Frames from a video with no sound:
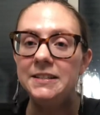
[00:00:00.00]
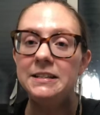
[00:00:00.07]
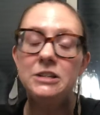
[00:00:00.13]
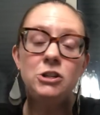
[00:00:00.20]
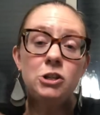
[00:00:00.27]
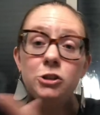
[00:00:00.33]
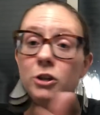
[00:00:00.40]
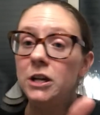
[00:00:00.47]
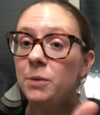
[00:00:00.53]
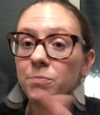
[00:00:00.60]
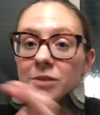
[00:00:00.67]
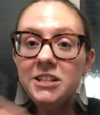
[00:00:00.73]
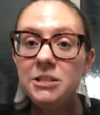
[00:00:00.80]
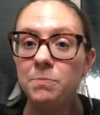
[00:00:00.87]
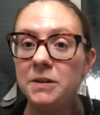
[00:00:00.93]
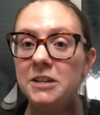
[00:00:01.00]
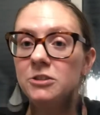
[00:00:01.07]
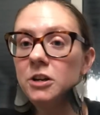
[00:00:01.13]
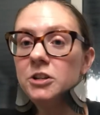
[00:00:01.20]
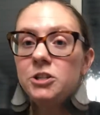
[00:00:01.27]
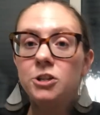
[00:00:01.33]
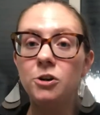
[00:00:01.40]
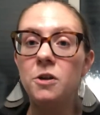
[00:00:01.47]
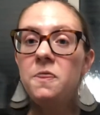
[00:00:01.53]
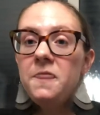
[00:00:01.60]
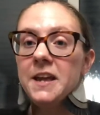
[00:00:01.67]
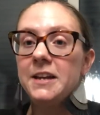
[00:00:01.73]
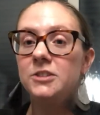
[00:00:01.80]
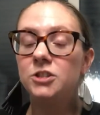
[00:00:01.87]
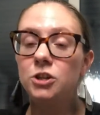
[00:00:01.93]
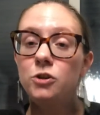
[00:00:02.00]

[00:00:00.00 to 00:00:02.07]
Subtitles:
and just look up recipes on certain things to